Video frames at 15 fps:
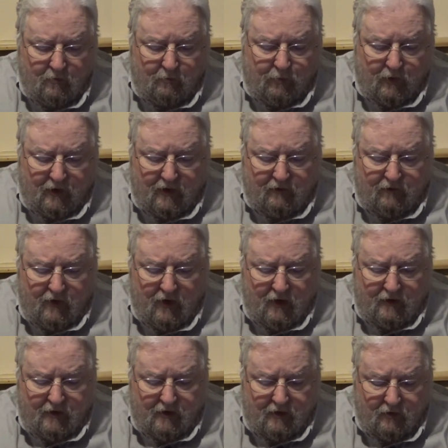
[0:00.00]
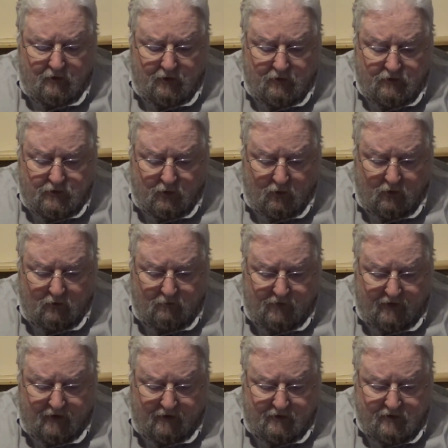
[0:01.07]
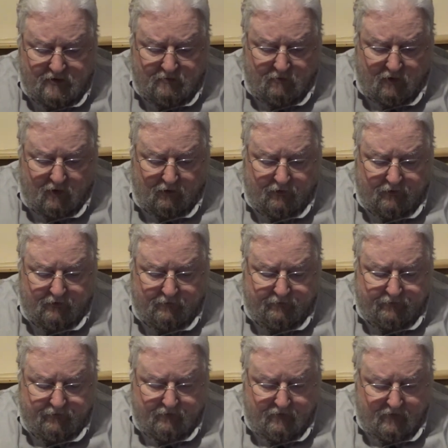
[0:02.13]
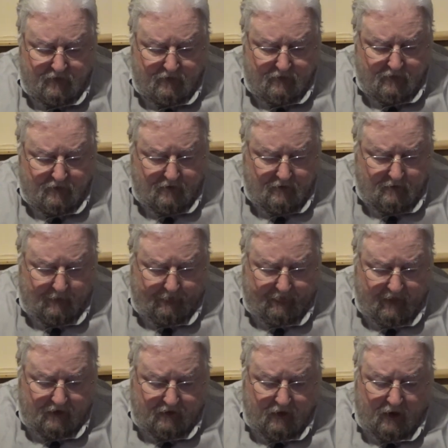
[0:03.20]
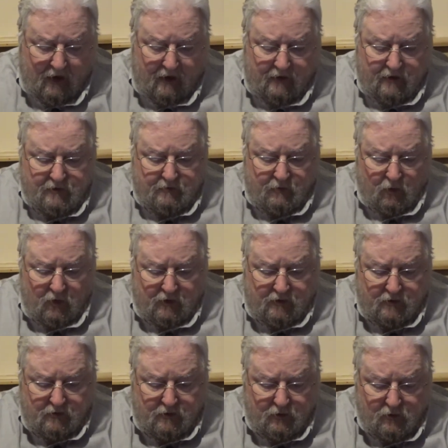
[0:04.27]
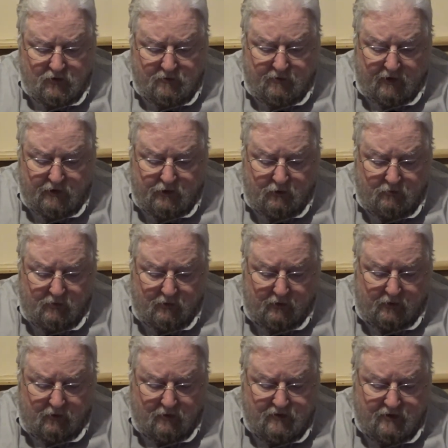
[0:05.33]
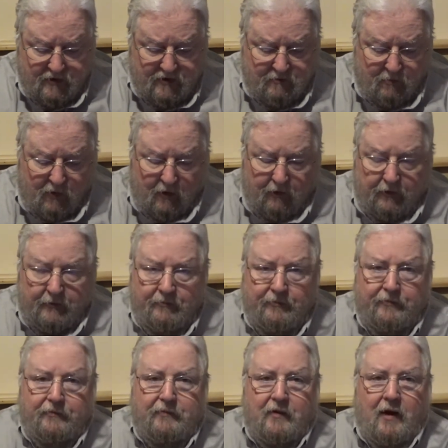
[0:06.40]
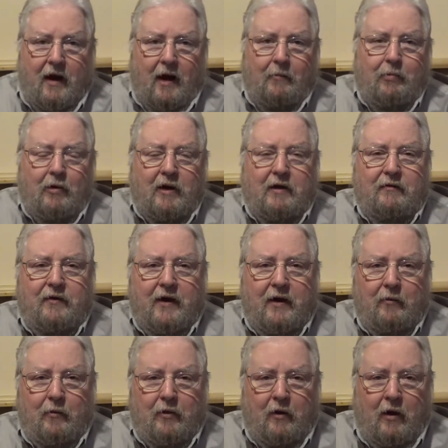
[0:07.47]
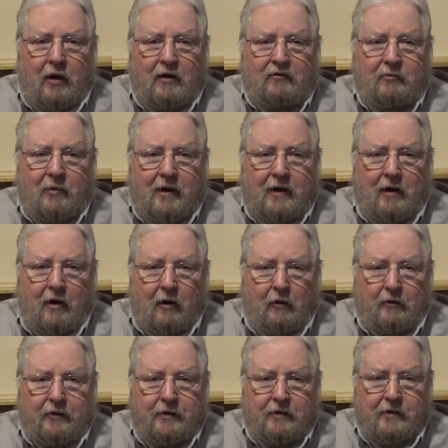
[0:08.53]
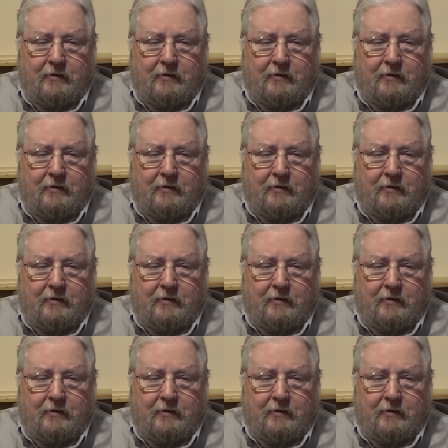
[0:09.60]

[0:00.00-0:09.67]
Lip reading: Believe God to heal your total being this month. God is going to do special miracles this month. I believe that with all of my heart.